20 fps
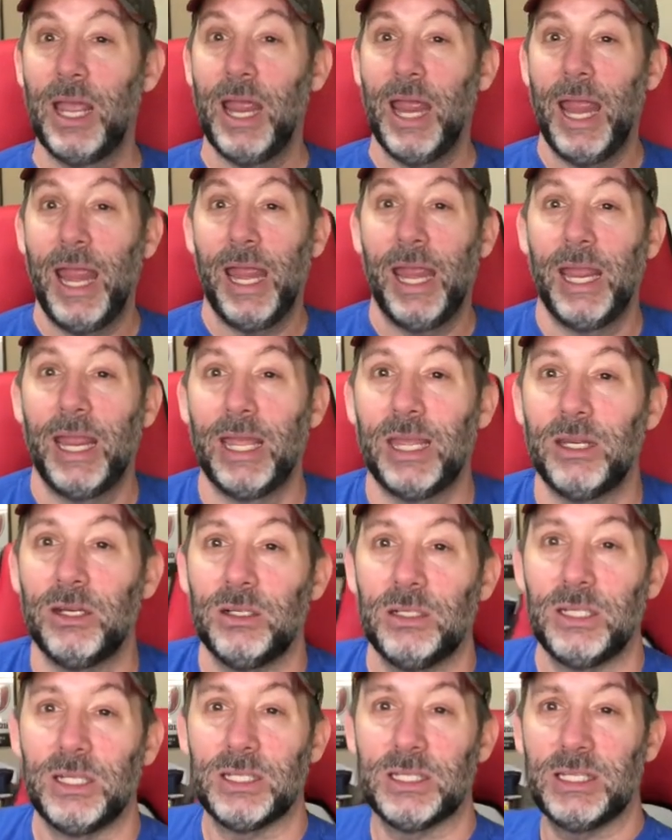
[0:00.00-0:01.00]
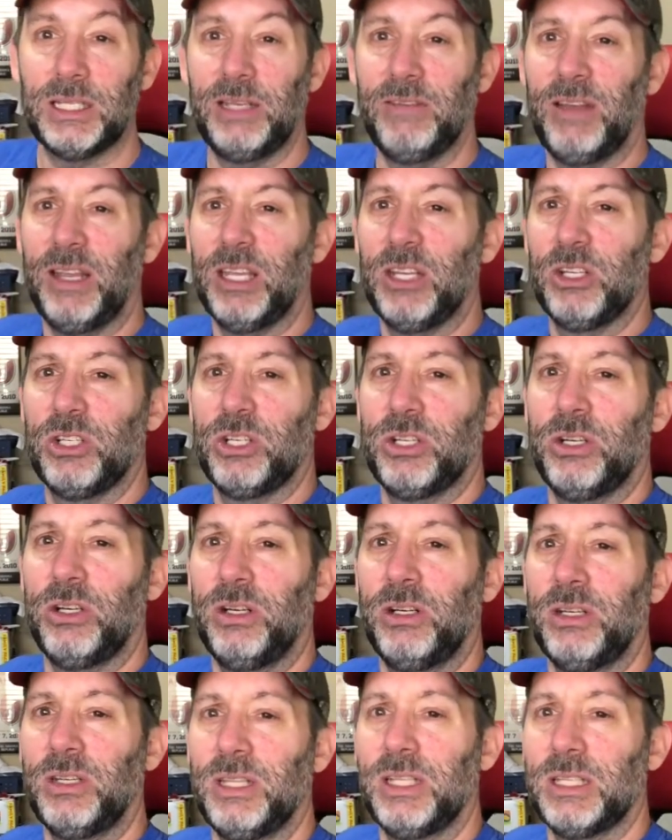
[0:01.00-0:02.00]
And let's see if I can
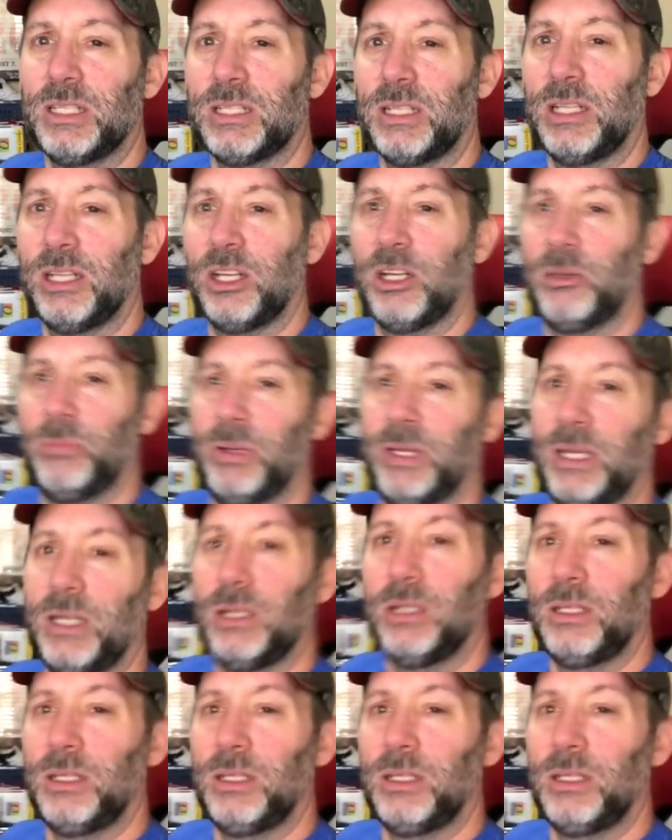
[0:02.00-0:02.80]
turn this a little bit.